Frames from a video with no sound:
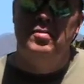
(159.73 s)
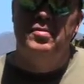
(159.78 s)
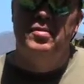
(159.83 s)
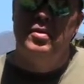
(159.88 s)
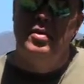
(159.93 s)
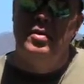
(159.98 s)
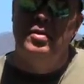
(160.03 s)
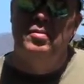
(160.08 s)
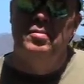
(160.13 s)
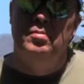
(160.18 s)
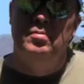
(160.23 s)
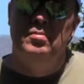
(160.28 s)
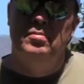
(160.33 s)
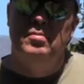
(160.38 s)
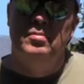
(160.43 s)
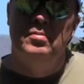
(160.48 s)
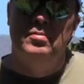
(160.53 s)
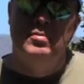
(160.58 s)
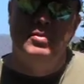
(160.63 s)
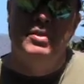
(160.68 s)
for
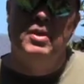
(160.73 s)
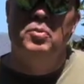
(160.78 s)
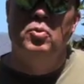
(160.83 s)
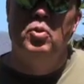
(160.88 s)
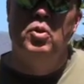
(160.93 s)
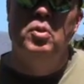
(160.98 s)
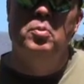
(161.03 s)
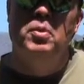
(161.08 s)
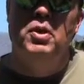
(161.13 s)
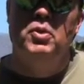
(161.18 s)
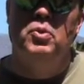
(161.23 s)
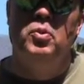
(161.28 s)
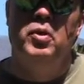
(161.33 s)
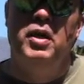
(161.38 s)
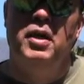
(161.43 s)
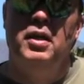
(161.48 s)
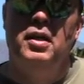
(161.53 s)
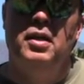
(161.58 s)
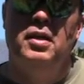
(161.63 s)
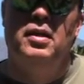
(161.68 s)
somewhere in
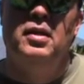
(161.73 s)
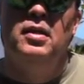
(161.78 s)
between.